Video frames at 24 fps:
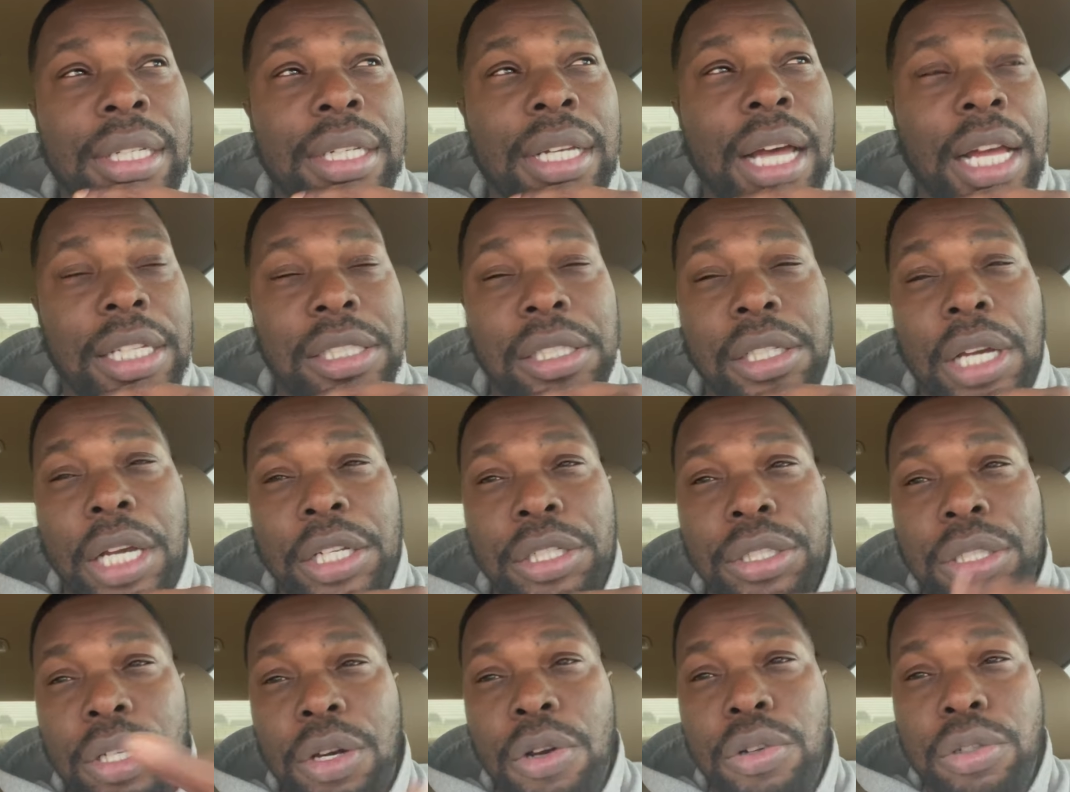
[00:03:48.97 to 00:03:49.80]
until I
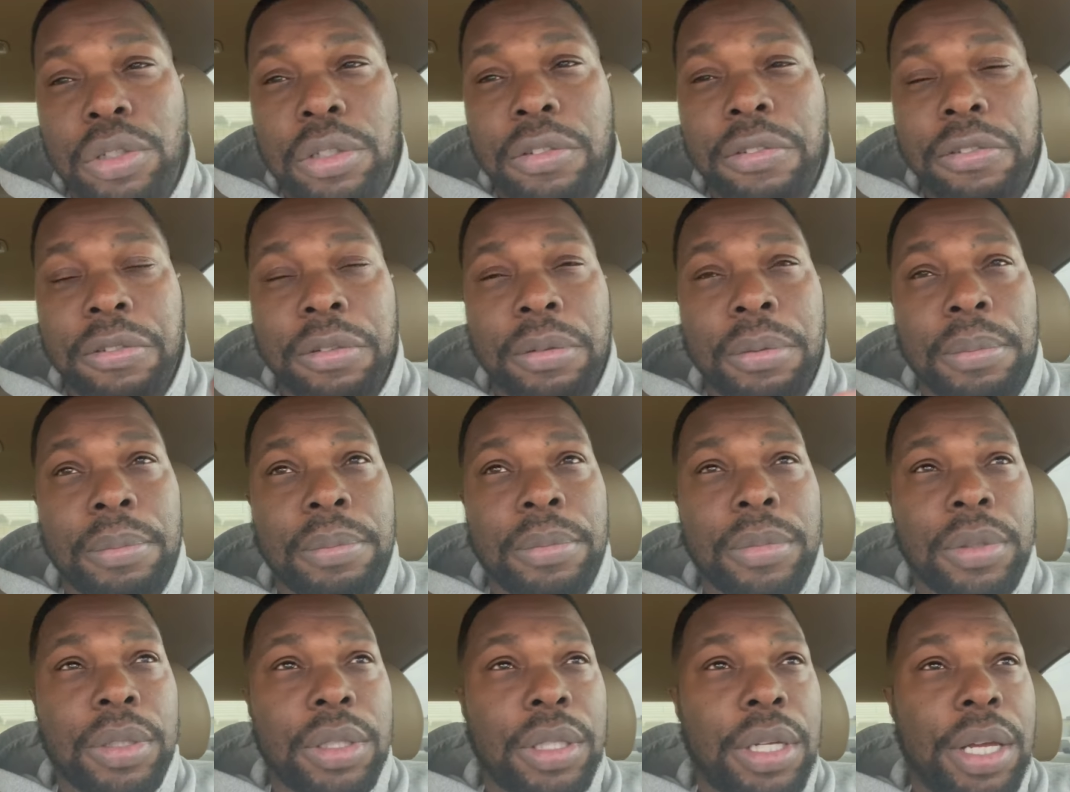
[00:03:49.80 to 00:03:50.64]
showed you, from,
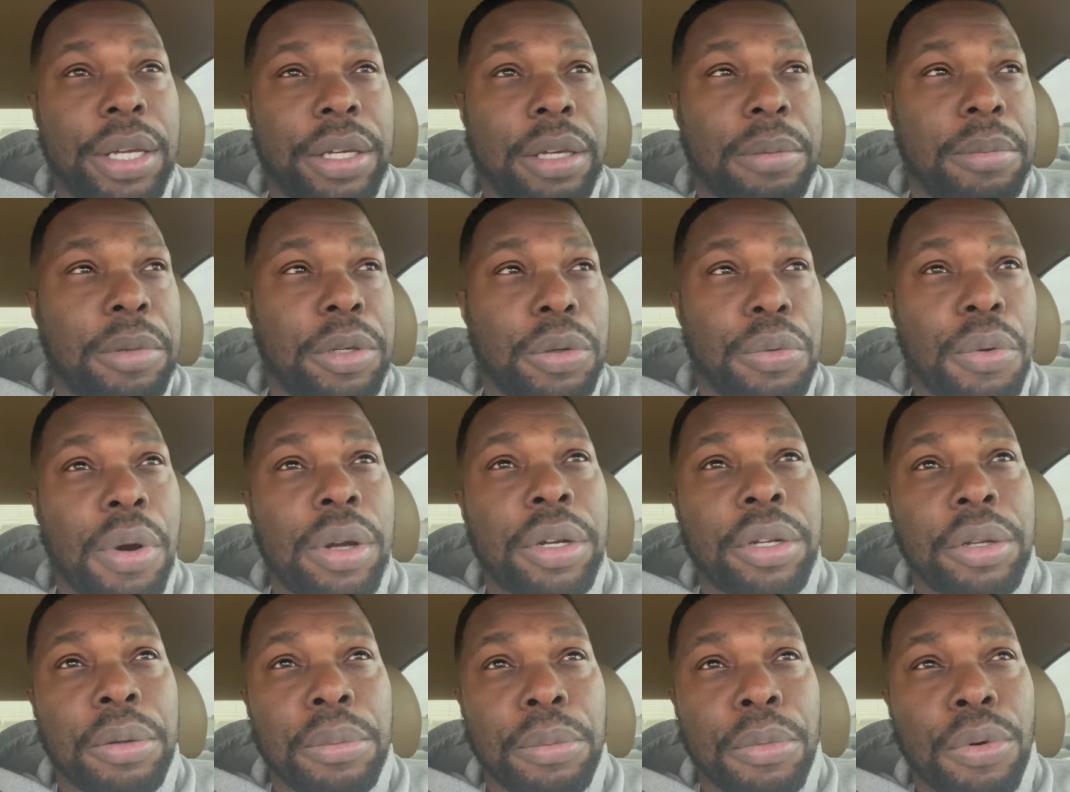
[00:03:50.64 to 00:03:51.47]
it could be 1
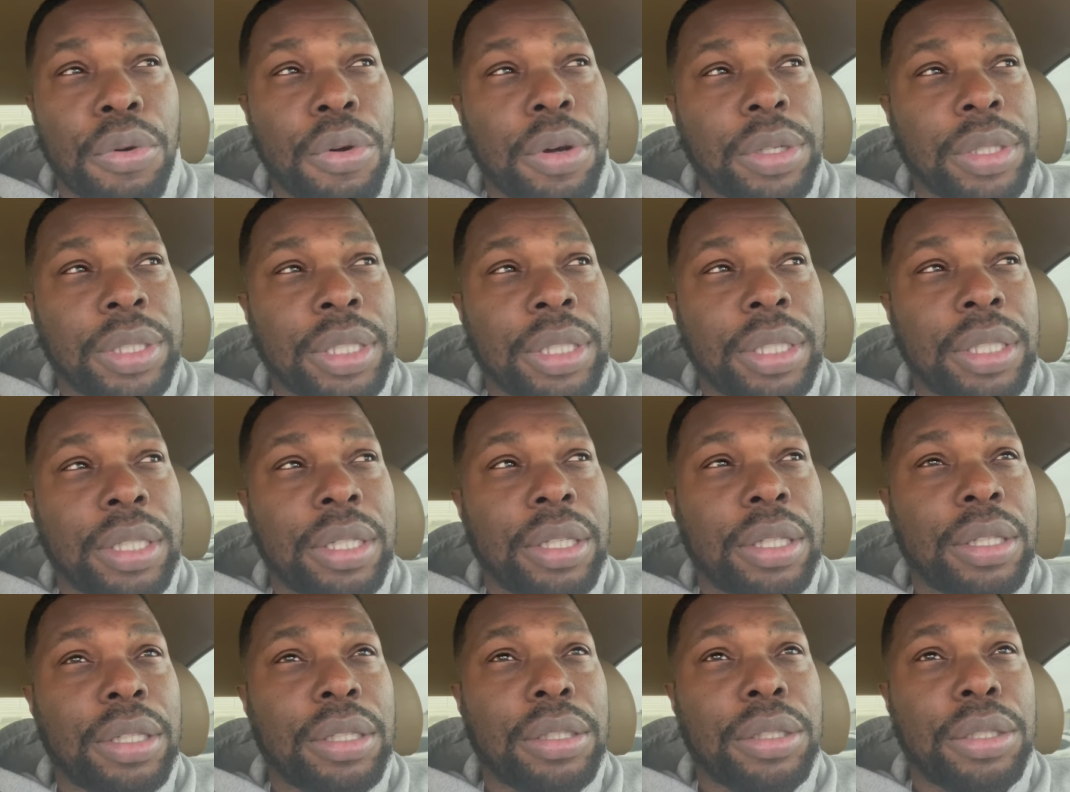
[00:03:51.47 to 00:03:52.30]
in the morning,